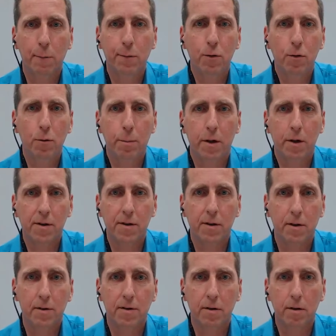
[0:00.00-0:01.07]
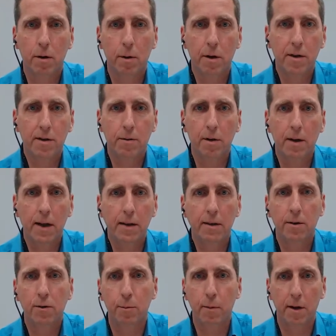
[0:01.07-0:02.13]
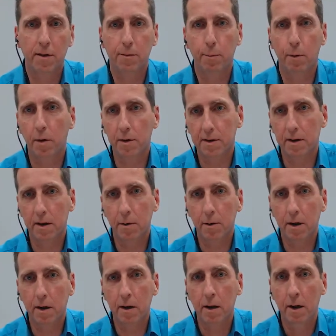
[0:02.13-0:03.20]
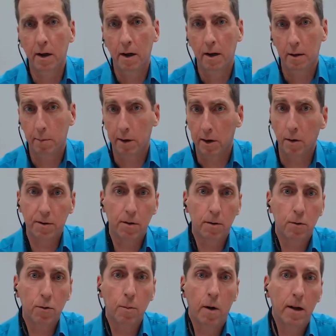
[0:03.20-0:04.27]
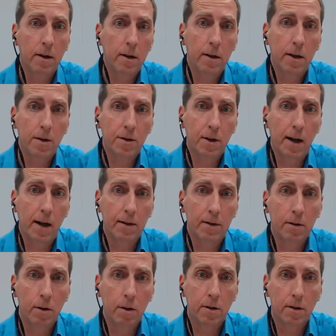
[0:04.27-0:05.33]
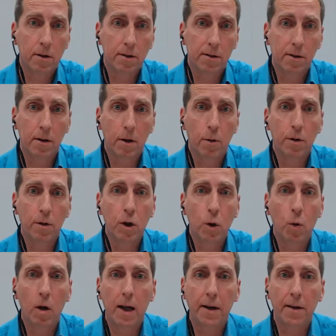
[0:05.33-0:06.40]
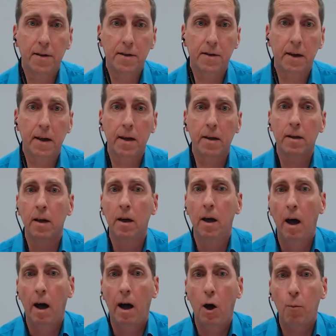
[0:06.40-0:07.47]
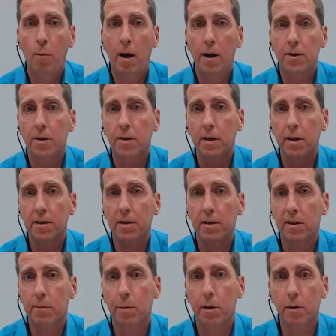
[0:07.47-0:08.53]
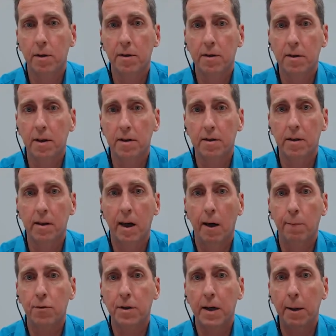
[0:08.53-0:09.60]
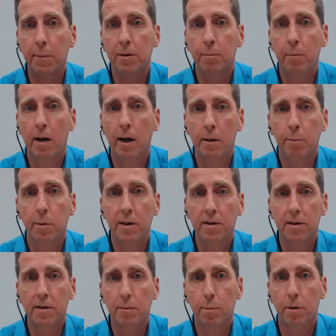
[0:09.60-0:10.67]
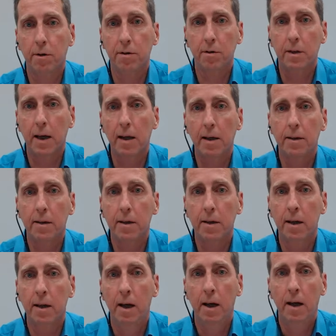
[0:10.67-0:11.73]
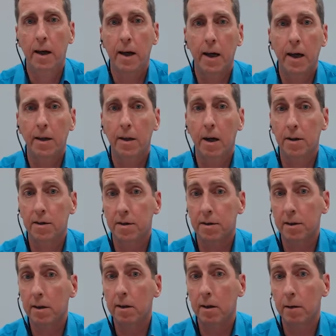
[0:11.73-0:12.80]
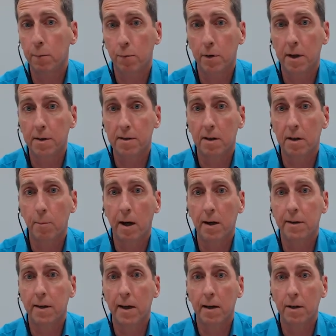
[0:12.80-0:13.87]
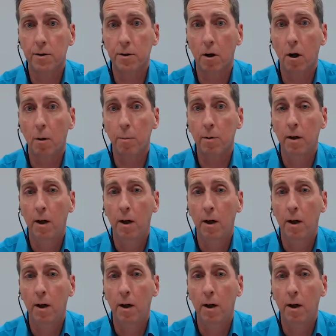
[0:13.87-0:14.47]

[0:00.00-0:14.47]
few personal stories related to my sports career, but also to my early childhood, so you will understand how much these experiences have shaped my business personality and are still influencing my daily job,